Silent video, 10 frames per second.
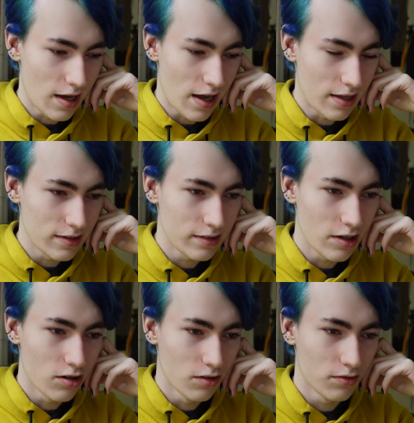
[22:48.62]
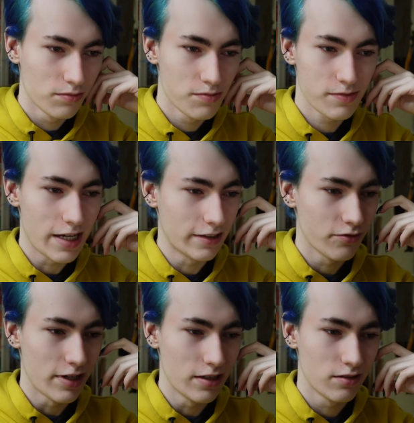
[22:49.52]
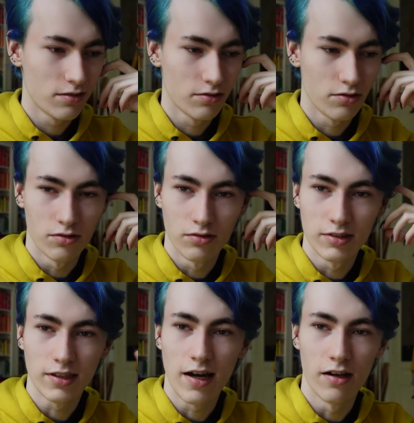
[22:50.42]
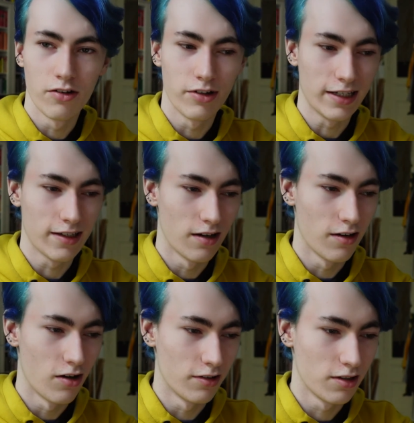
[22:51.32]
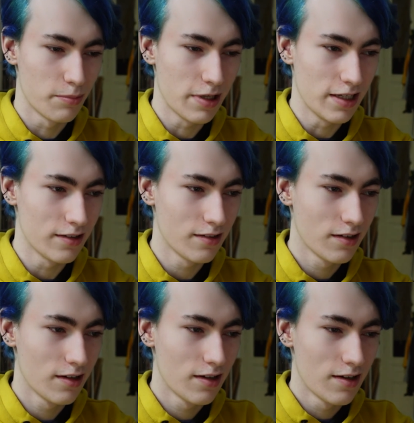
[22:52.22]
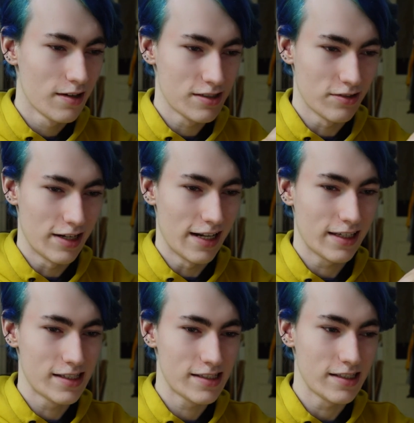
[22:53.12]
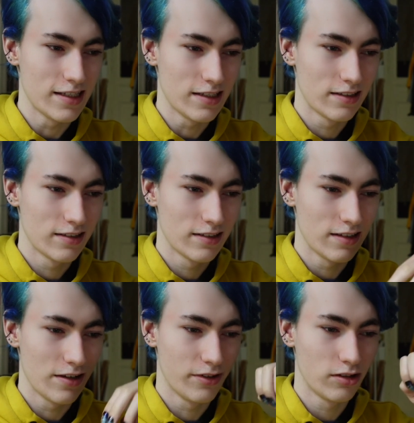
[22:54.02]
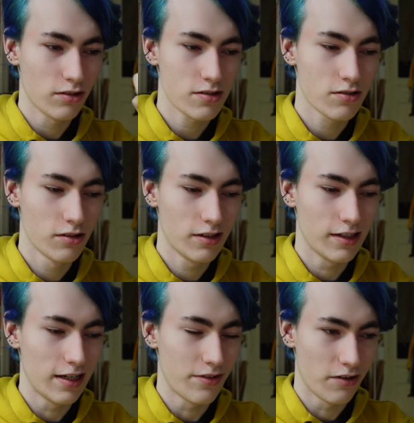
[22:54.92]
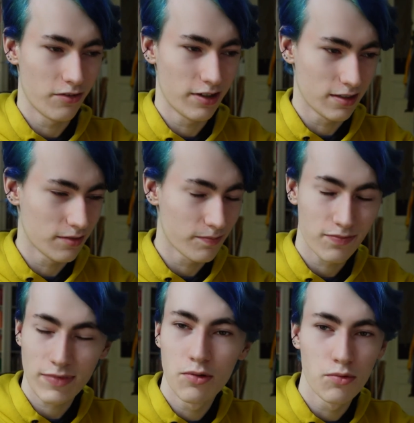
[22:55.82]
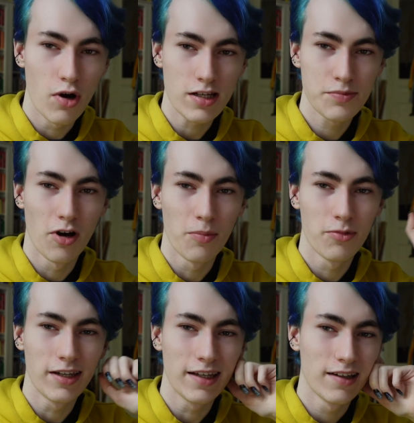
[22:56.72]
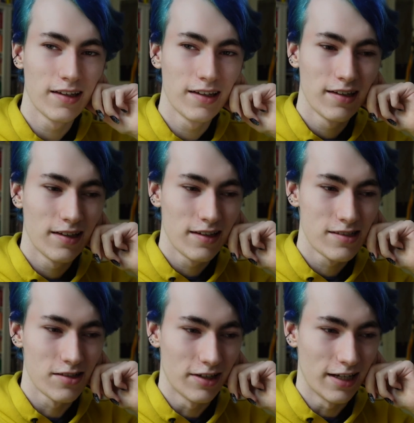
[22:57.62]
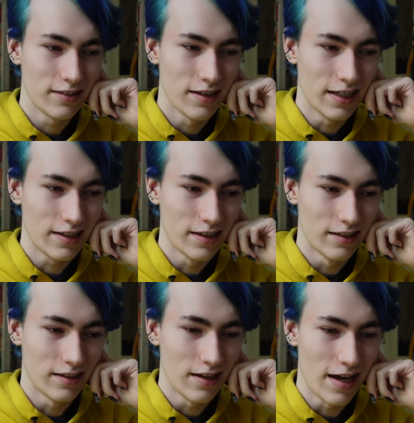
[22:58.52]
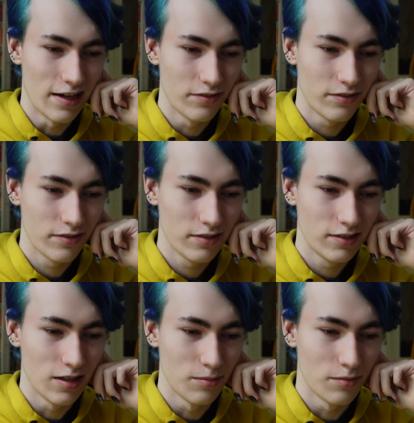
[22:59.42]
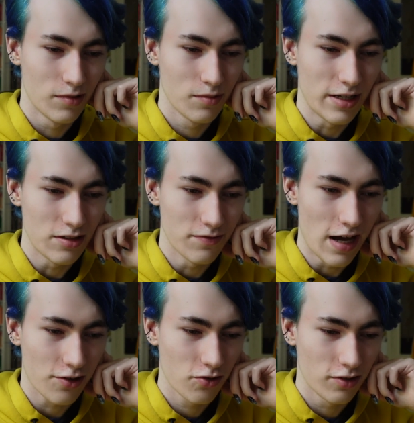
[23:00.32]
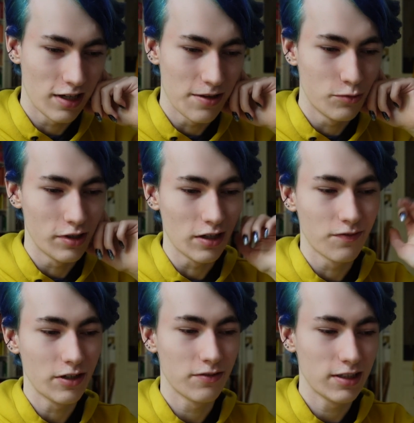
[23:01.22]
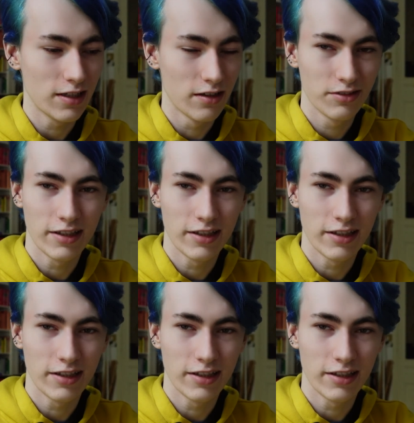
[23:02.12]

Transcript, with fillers: and they're getting ready to do the coloring on the pin so that I can see if it looks good and if everything works properly so that I can have them manufactured. I'm doing 50 of the